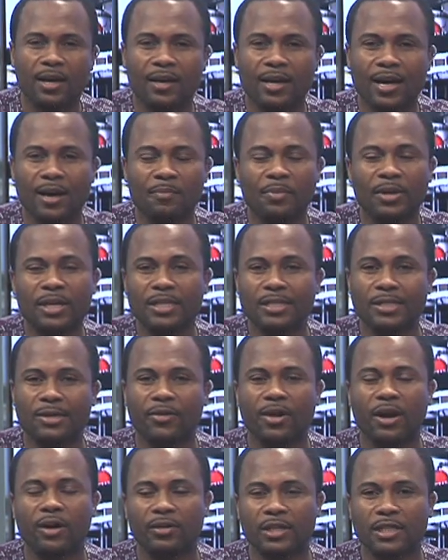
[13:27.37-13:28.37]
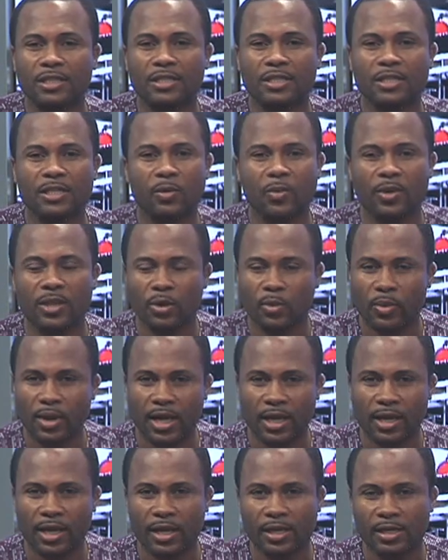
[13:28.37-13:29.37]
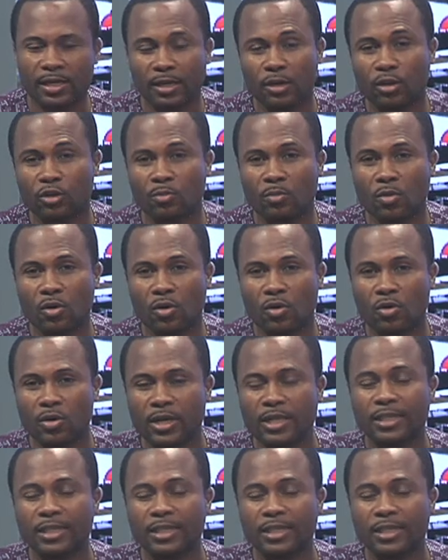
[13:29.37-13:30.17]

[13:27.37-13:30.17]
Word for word: companies around and see whether we can get a lot more